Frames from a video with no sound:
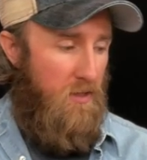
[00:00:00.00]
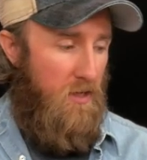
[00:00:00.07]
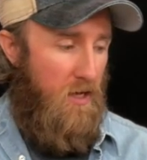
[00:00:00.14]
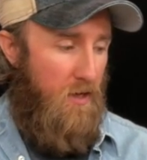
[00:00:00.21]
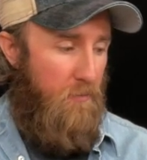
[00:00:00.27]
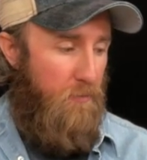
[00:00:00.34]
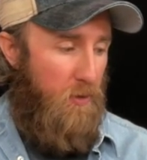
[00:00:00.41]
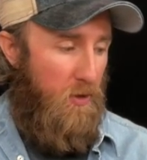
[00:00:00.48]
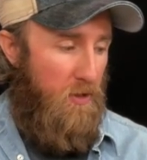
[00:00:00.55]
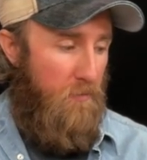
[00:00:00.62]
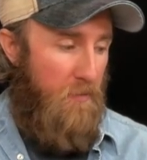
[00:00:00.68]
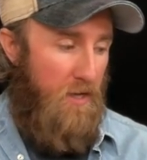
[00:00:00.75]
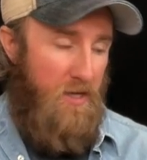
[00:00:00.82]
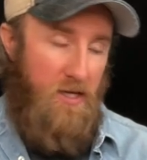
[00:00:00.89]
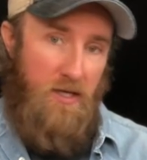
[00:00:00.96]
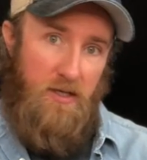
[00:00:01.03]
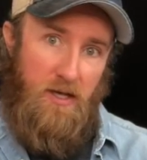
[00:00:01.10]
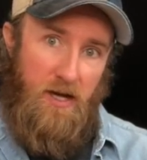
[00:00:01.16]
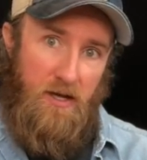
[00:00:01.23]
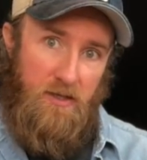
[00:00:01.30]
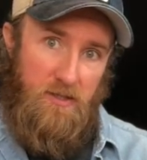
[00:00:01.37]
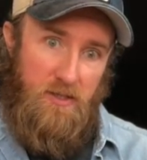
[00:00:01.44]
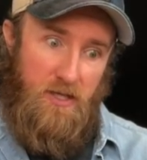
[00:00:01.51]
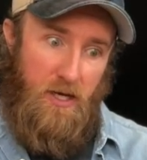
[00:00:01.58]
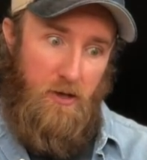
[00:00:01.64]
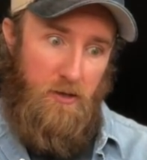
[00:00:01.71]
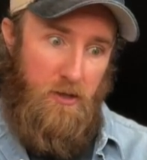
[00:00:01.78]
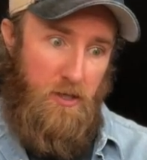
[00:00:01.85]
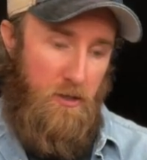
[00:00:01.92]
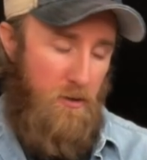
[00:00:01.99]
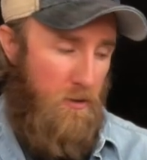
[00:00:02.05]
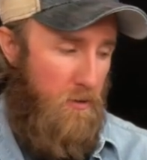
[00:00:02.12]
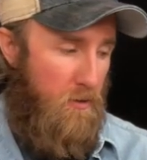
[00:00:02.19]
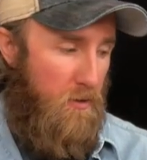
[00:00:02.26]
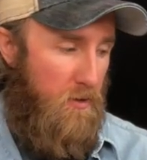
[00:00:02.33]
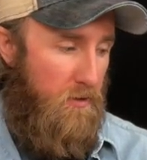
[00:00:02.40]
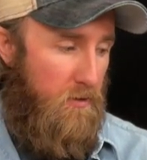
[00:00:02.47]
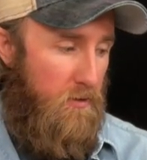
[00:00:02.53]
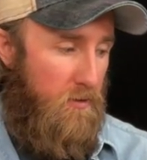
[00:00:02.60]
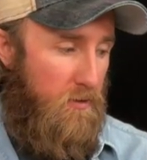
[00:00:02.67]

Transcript: I'm I'm putting my index down here on